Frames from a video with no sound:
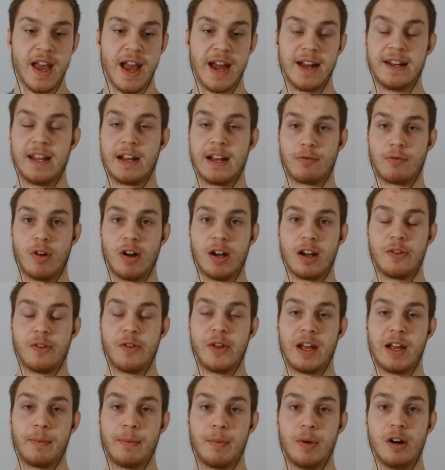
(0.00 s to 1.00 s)
And the ironic
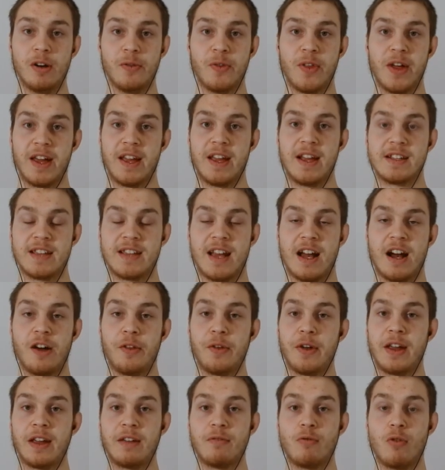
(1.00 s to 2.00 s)
thing about that is how
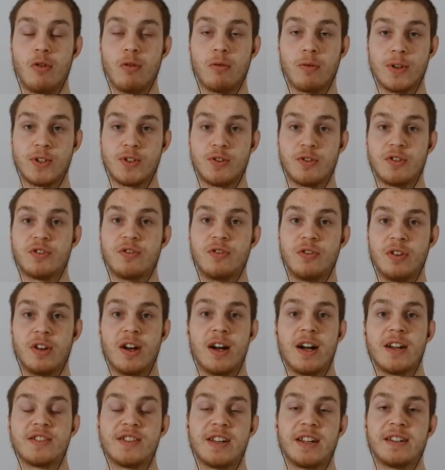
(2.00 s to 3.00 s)
they will resort to
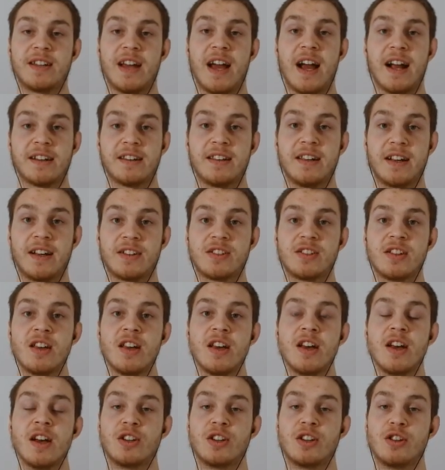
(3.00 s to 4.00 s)
Nazi tactics
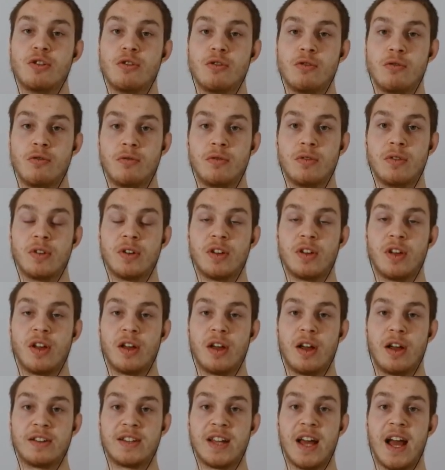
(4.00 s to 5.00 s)
to
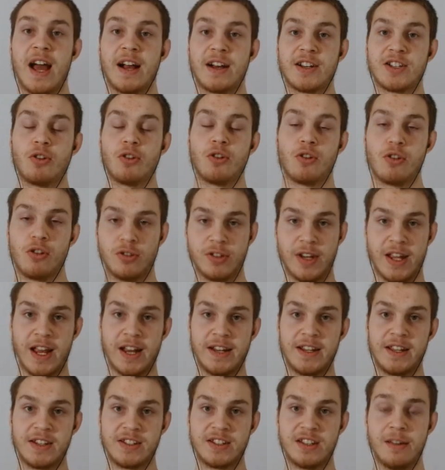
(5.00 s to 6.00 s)
attack so-called
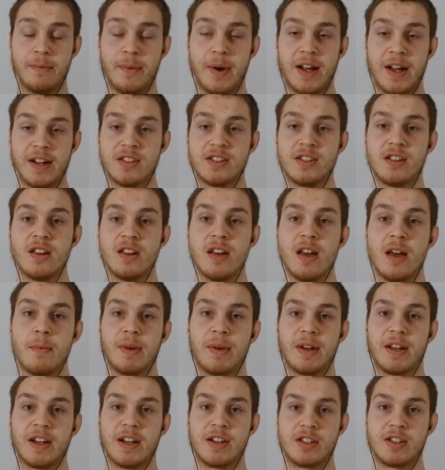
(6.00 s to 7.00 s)
anti-Semites,
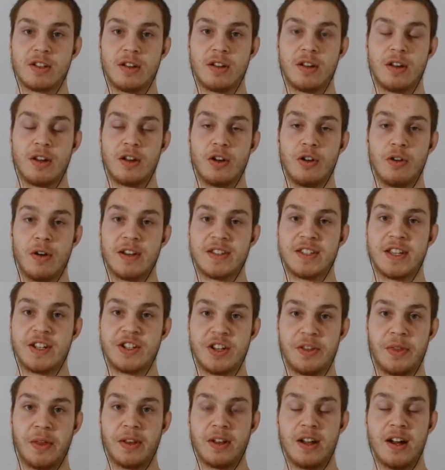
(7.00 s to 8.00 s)
because, you know,
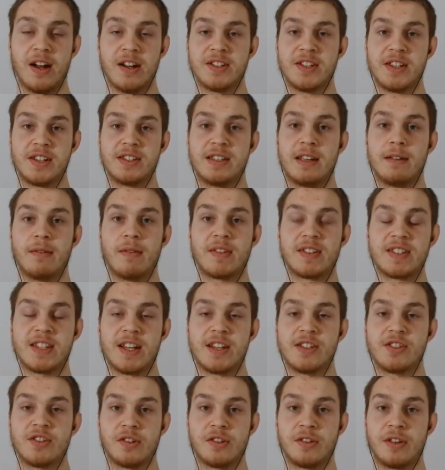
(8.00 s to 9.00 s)
essentially the Nazis, they would
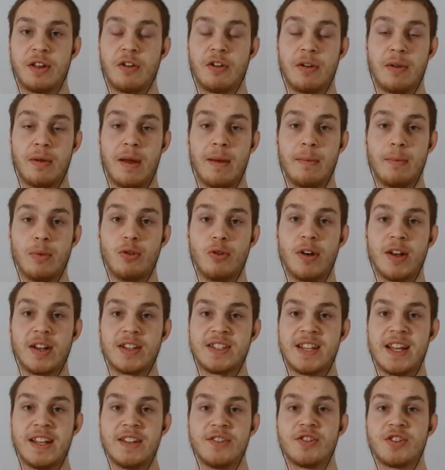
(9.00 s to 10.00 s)
employ
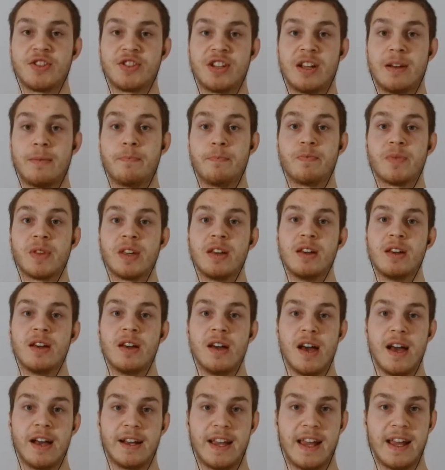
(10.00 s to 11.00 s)
censorship
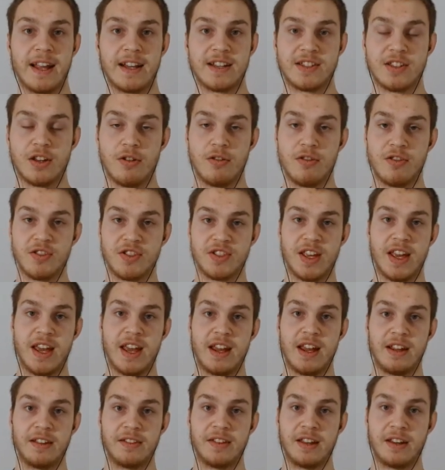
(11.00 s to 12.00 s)
against those
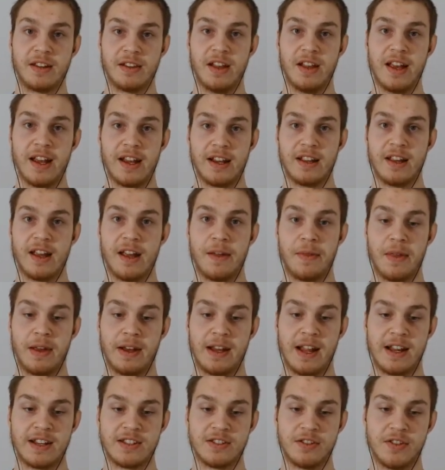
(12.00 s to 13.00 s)
they didn't like and
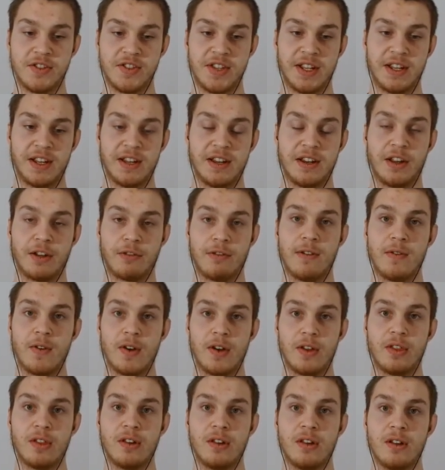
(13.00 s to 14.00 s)
against those they didn't agree
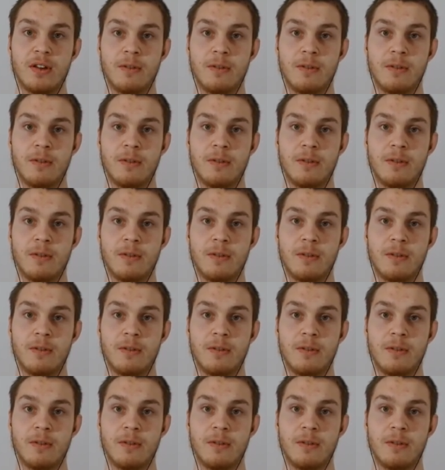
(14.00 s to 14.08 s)
with.